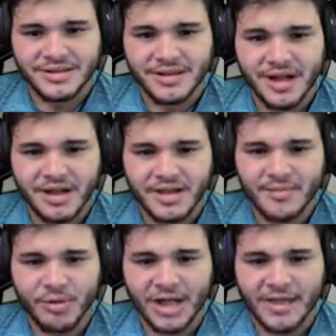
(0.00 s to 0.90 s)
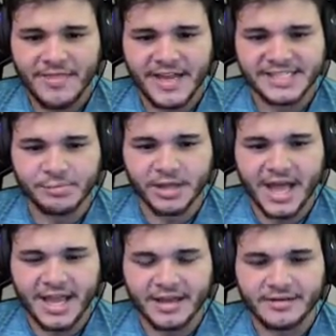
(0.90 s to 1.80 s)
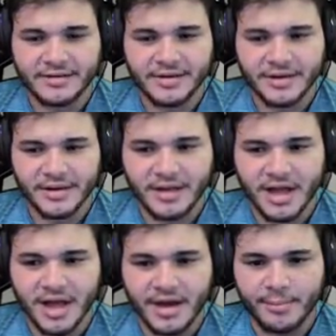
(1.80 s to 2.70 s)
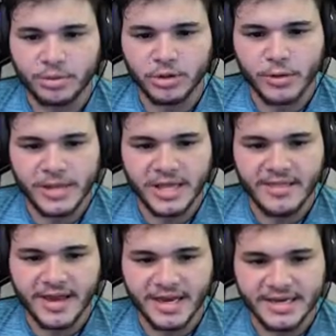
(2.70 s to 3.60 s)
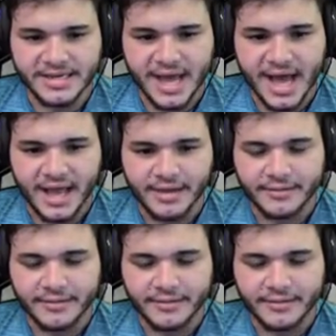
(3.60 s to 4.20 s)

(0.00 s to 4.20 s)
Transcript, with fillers: Huggy probably thinks we're like an employee that didn't die.